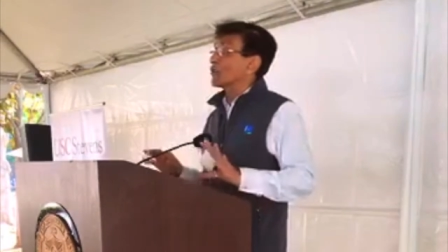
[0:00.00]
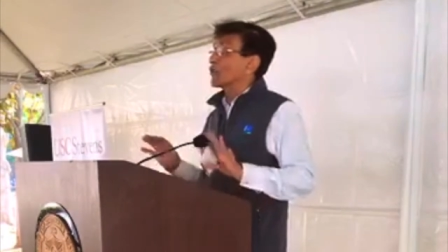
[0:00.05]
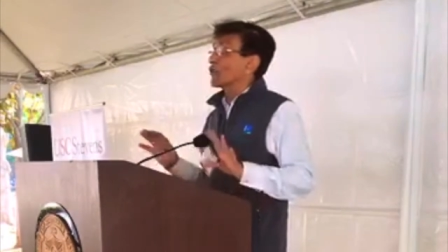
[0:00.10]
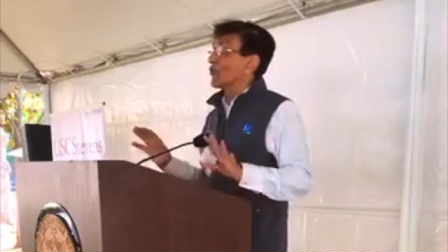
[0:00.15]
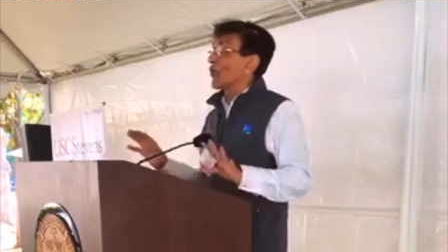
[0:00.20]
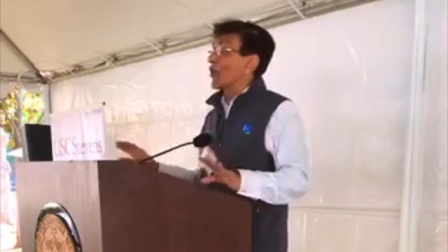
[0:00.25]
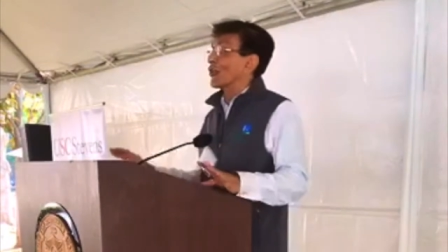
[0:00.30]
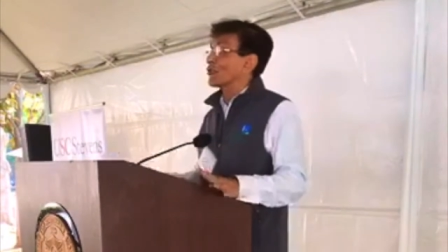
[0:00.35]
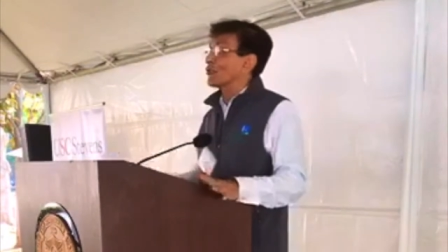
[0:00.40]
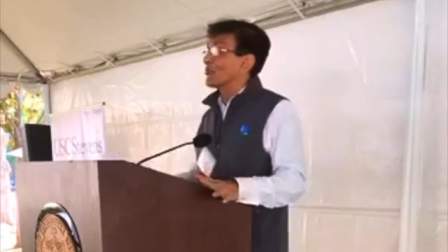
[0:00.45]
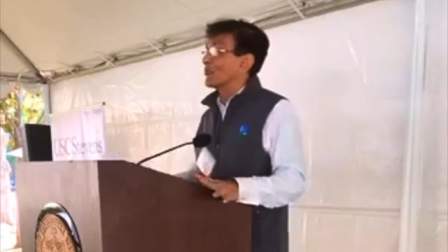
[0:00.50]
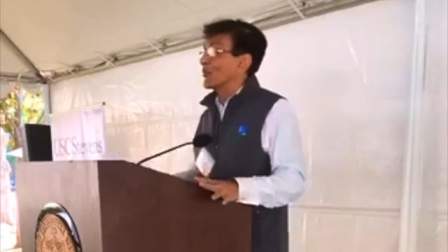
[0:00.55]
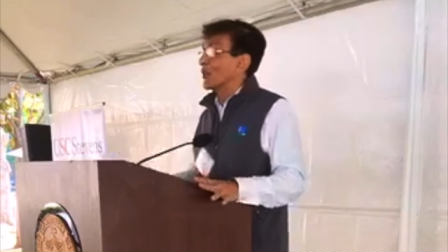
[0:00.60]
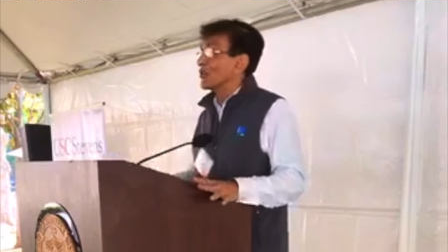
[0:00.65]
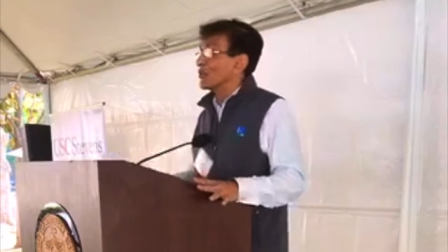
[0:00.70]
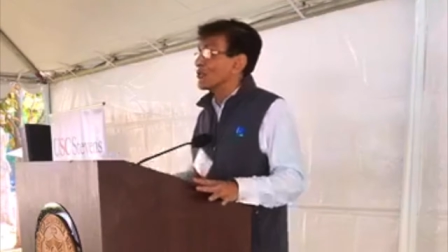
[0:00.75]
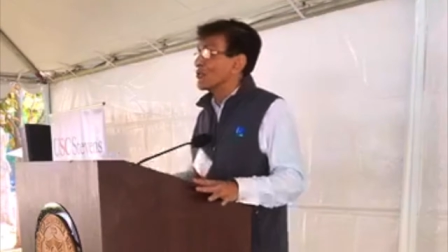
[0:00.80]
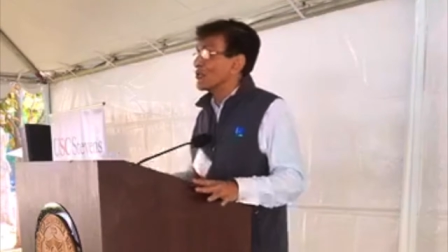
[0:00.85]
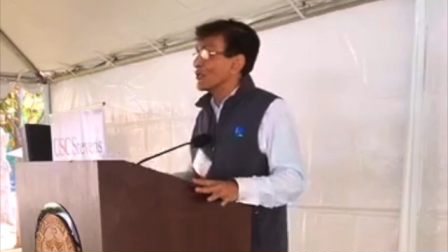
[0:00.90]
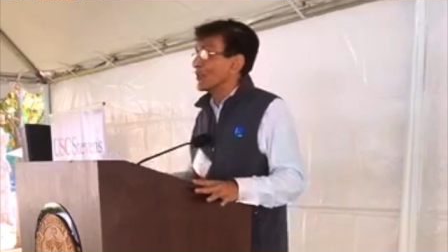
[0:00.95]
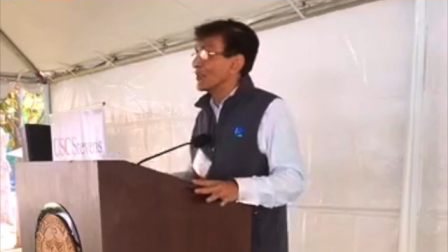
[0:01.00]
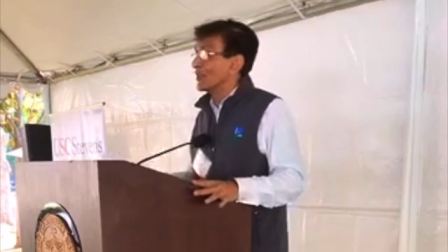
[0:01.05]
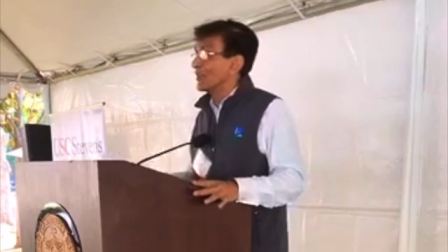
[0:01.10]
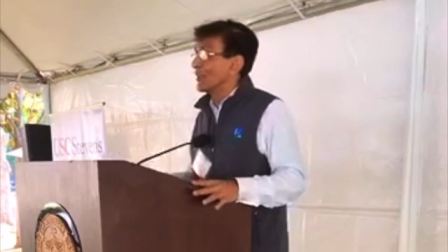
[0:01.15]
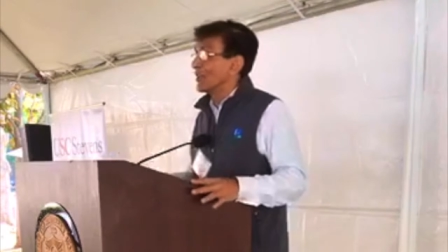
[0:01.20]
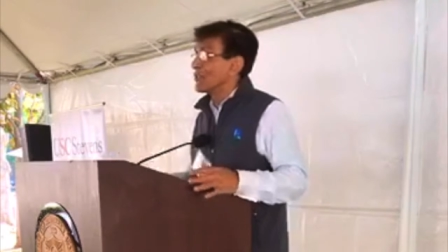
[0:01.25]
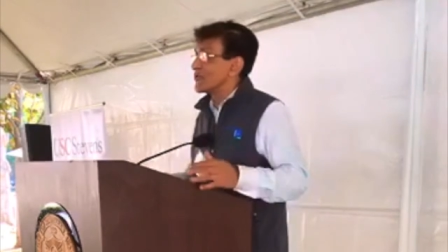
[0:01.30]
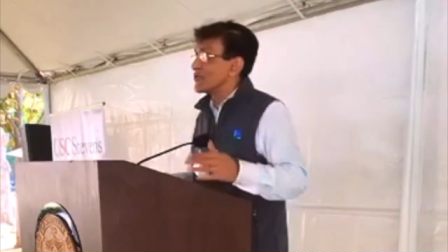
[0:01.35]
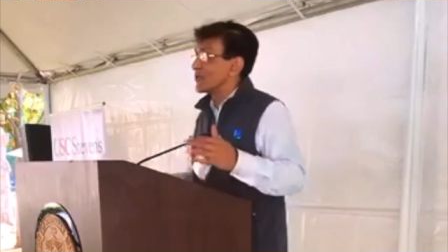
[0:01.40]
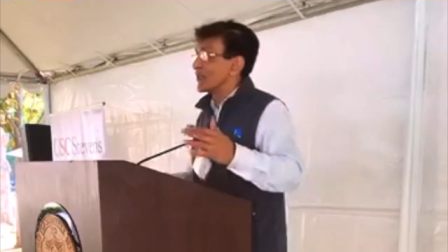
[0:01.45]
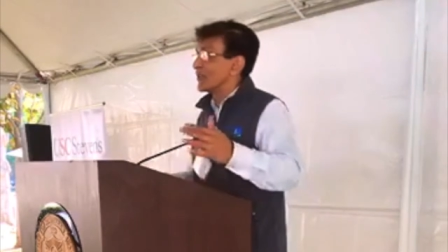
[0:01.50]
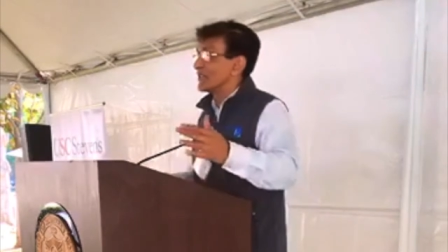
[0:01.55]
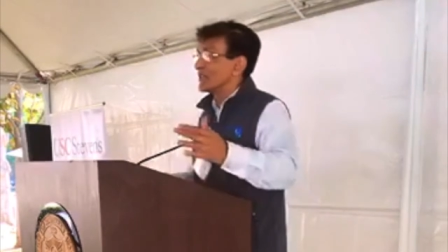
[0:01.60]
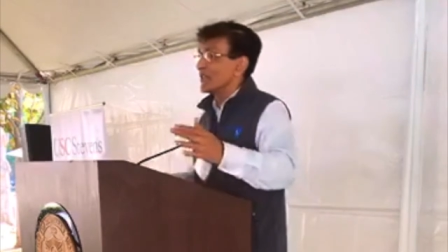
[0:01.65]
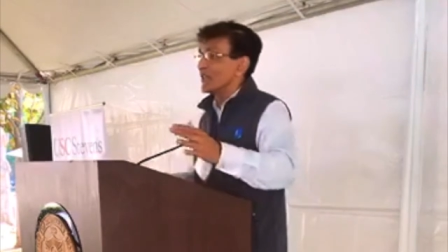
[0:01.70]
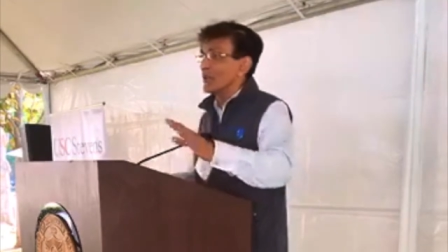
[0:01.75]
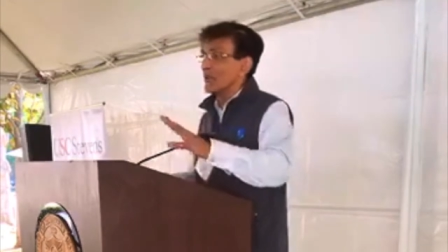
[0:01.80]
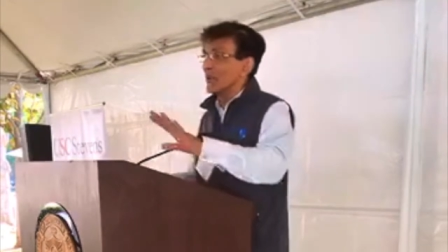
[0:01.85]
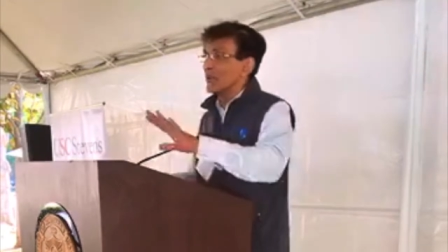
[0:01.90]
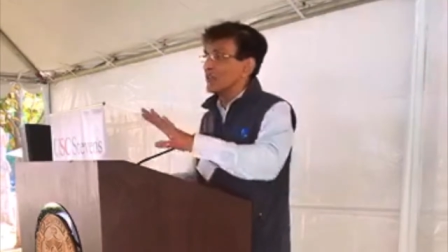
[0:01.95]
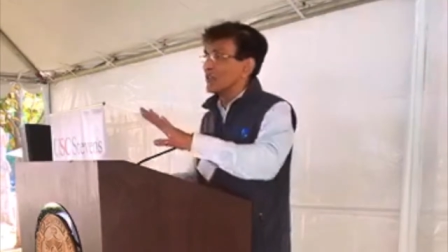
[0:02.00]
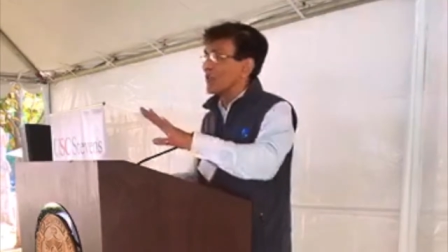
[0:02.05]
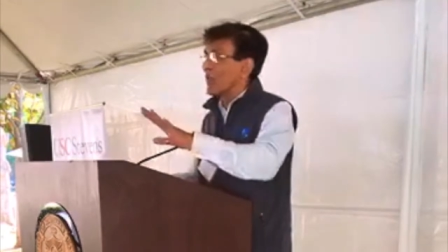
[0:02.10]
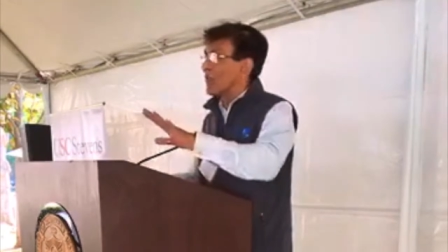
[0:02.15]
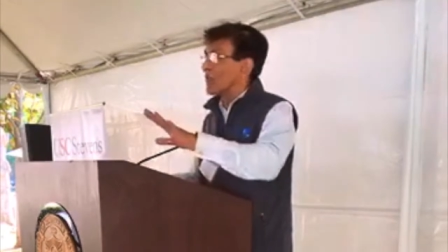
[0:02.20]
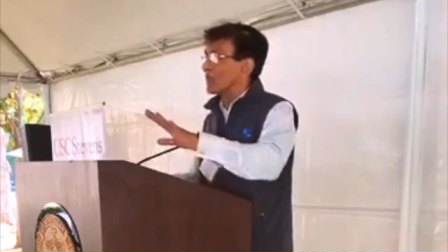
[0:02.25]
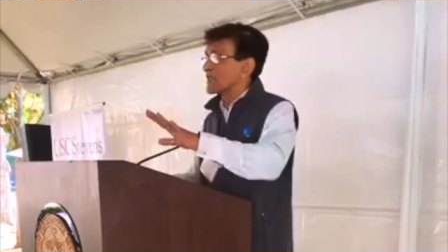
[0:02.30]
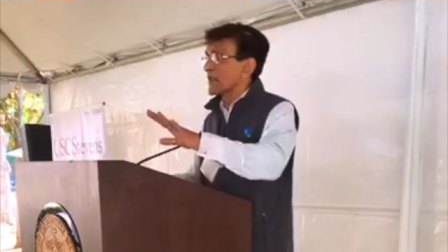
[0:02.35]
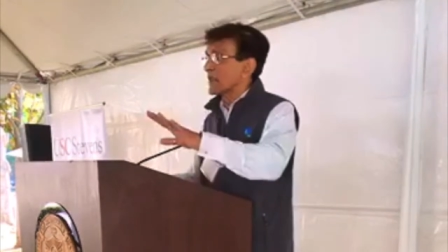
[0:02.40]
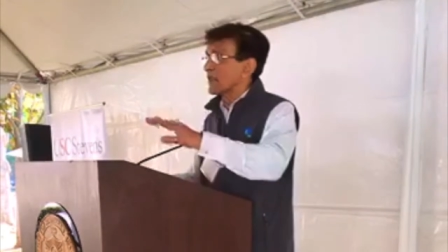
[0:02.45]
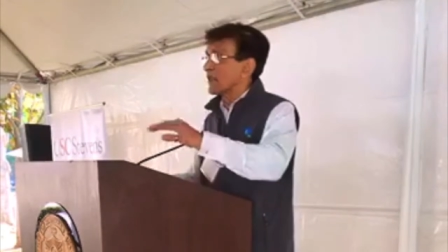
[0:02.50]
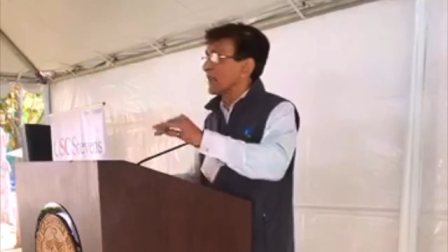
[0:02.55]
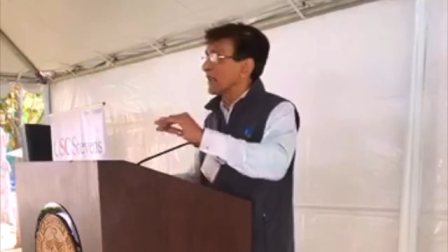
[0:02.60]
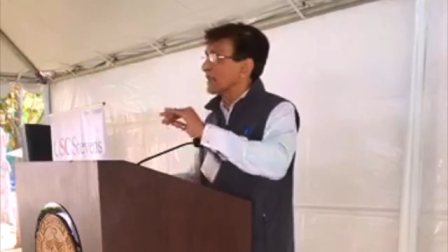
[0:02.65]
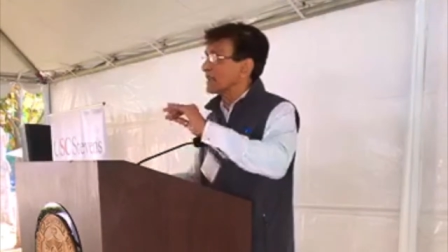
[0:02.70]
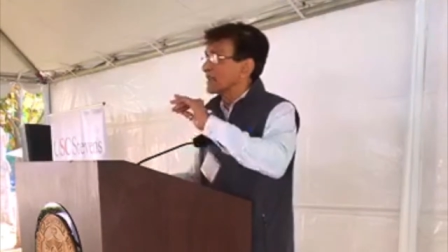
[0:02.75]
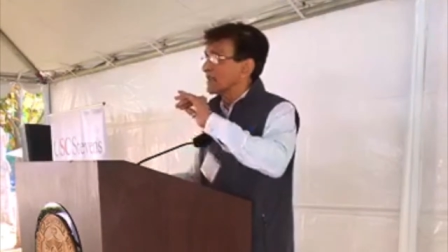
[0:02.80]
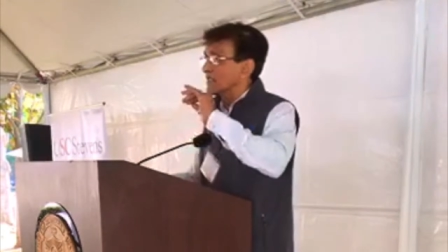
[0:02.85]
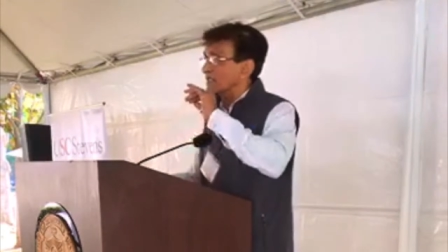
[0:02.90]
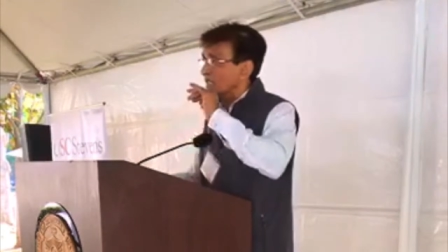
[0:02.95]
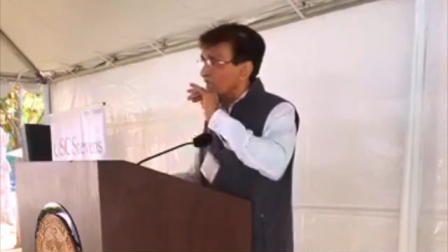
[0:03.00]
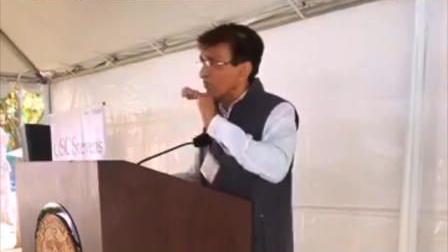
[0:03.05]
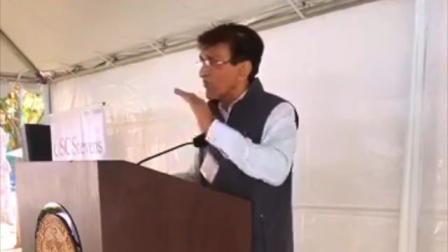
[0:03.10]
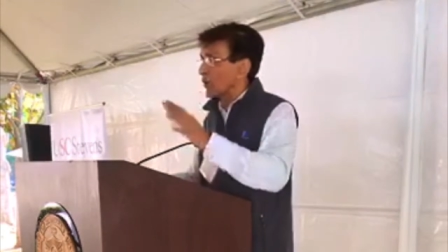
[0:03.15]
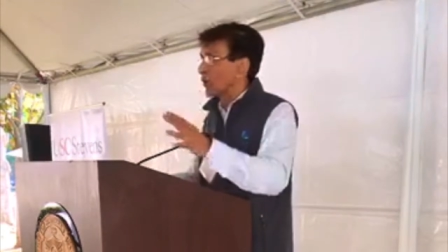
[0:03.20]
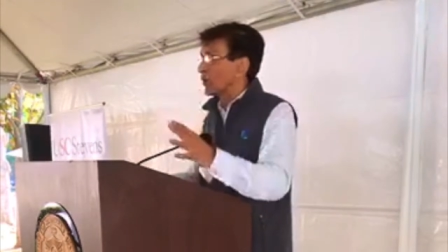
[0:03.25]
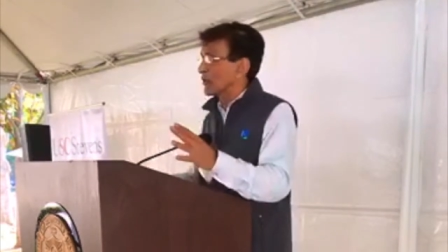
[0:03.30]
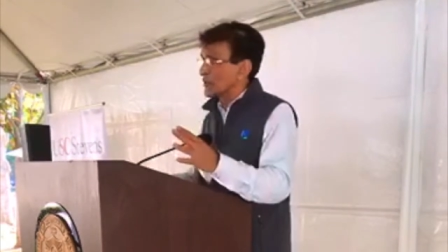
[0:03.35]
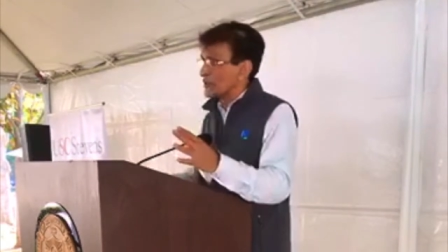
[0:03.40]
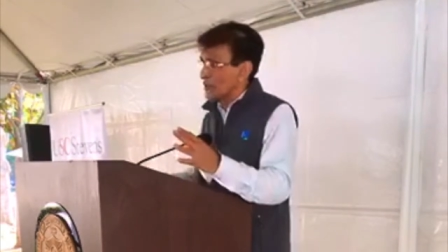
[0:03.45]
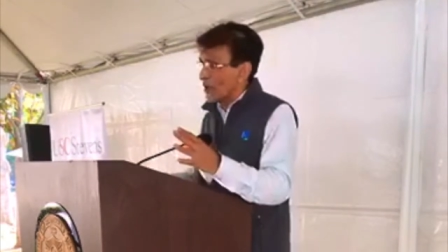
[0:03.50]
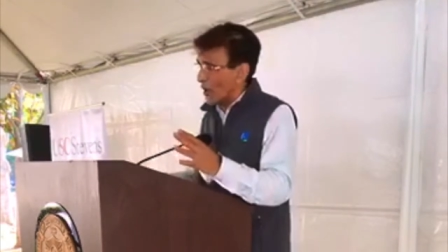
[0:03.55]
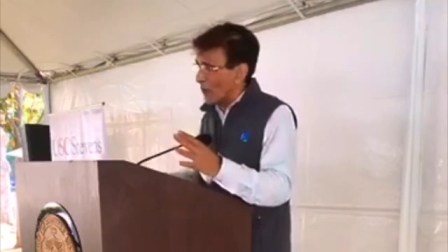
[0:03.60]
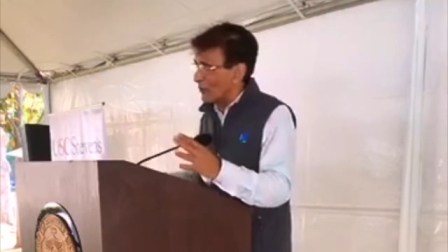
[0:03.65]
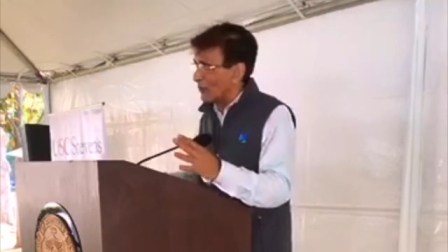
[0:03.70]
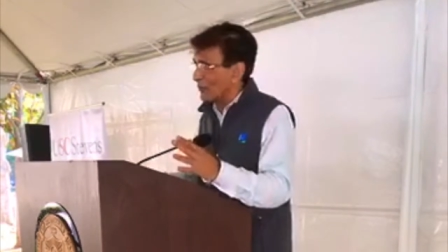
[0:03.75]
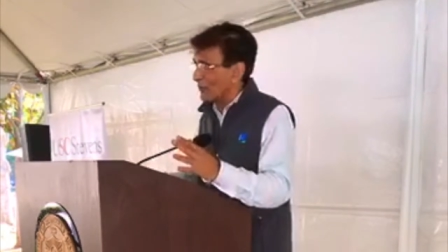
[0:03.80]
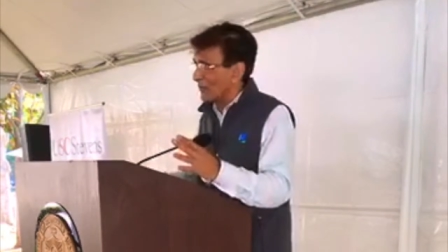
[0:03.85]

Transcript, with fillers: your entrepreneurial journey and as you continue it, remember something, it's never going to stop,